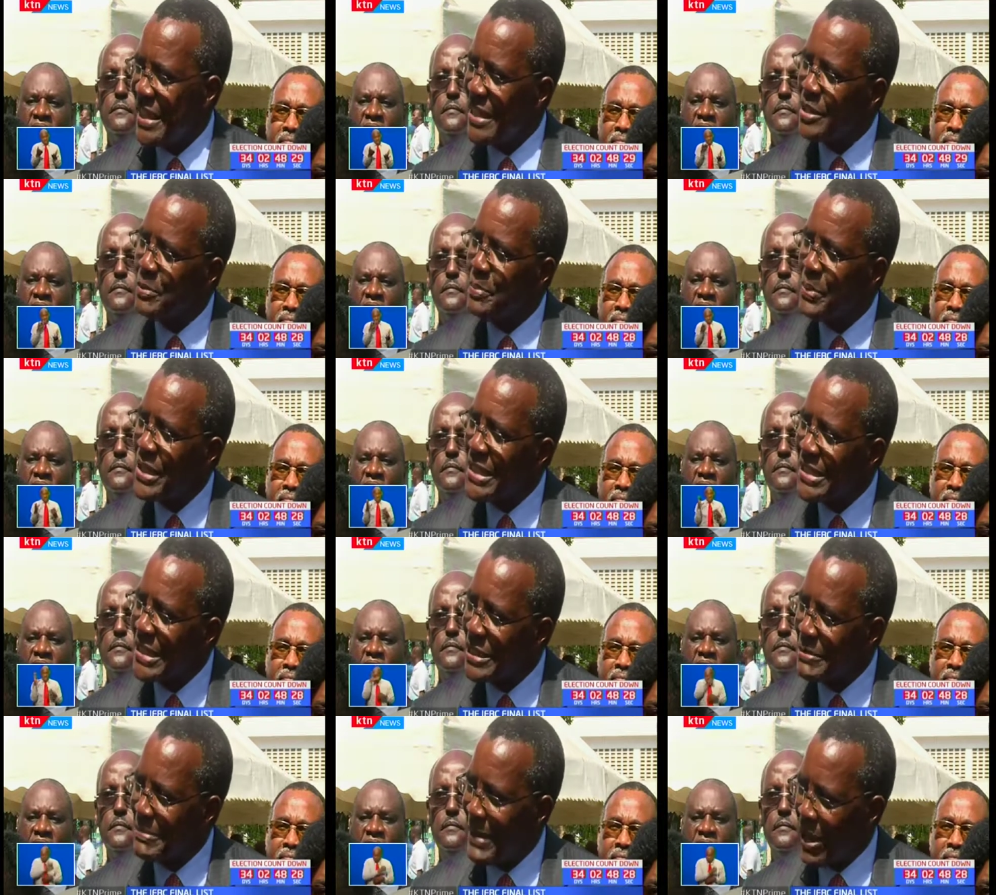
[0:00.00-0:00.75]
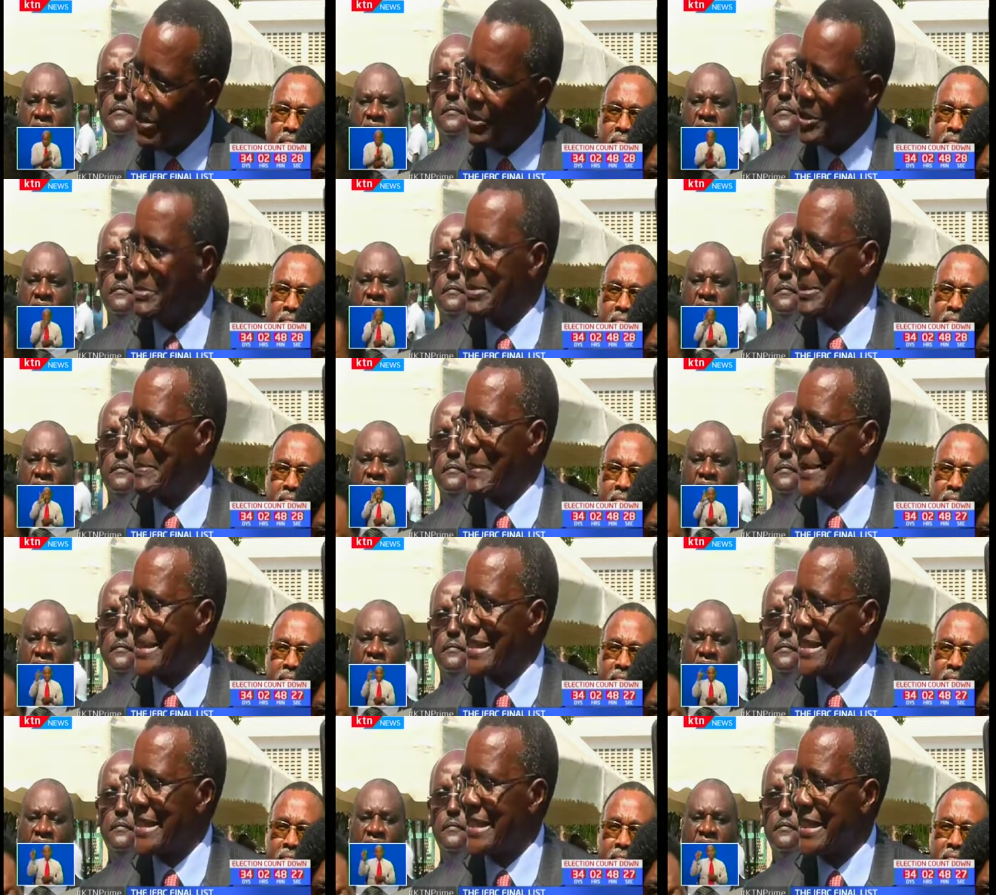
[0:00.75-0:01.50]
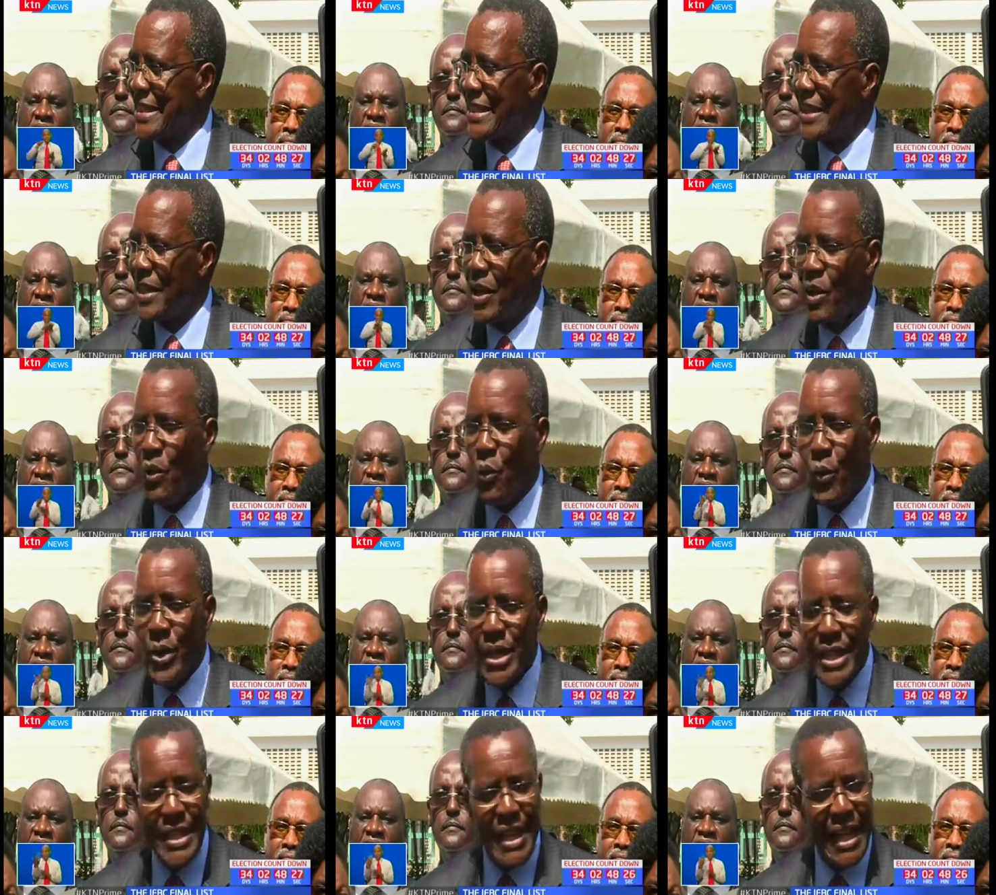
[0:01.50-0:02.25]
Speaker 1: has printed ballot papers
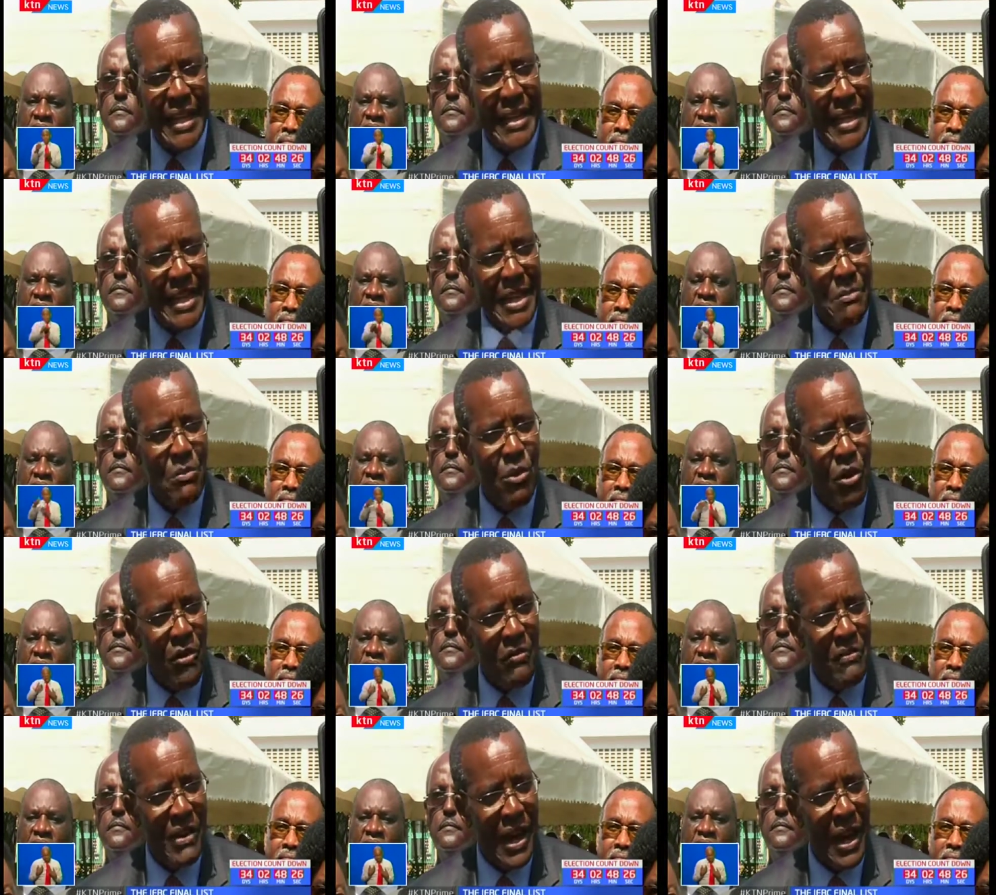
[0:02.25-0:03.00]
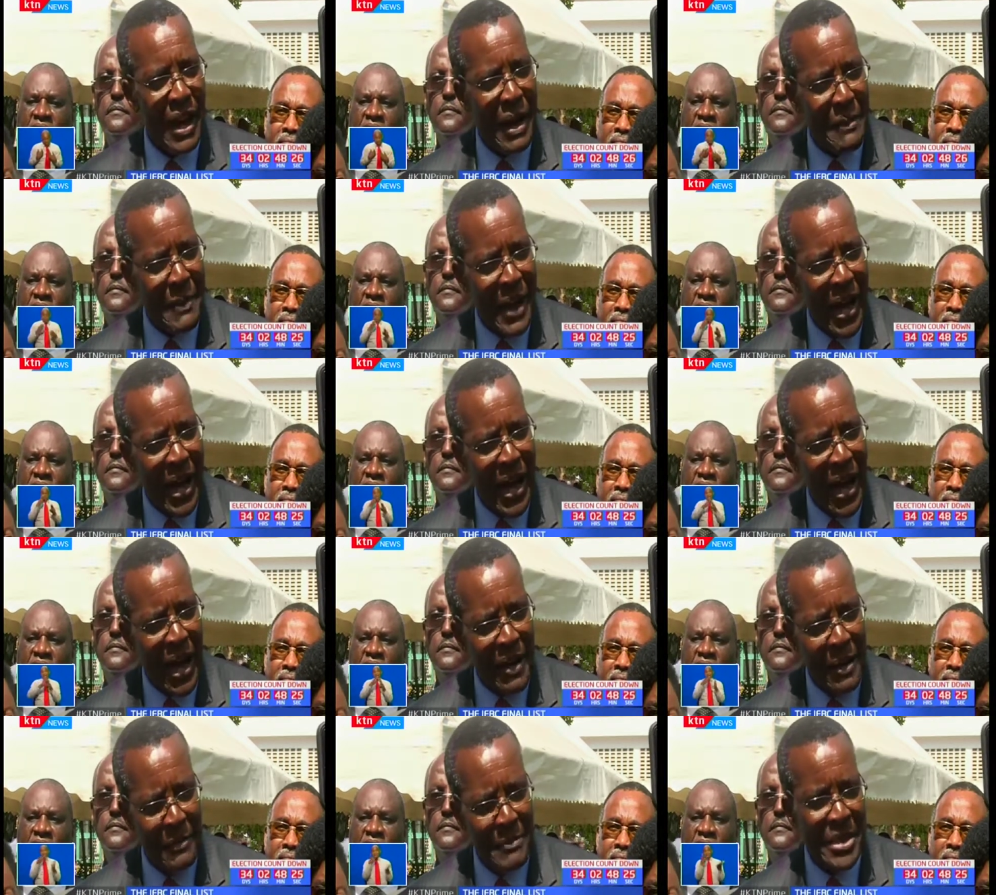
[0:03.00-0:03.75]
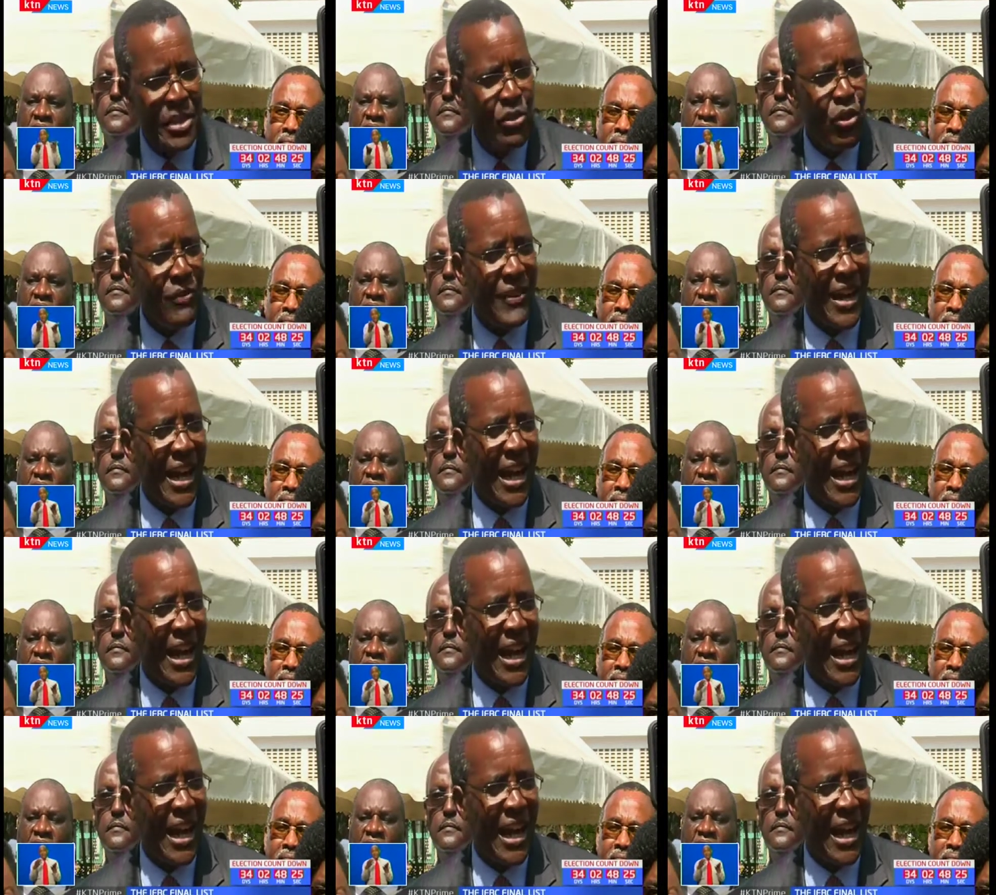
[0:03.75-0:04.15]
with the name of a